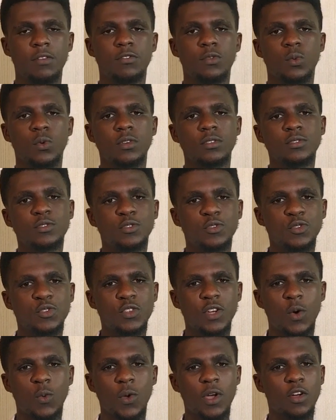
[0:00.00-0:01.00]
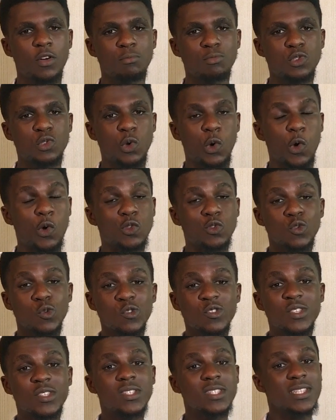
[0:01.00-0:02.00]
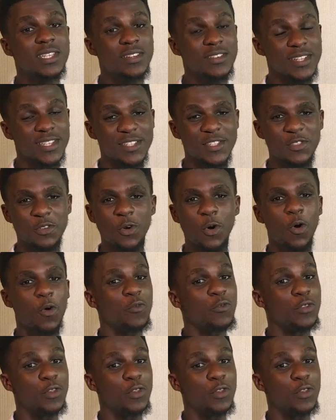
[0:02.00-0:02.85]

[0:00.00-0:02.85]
everyone. You are welcome to Untold Secrets of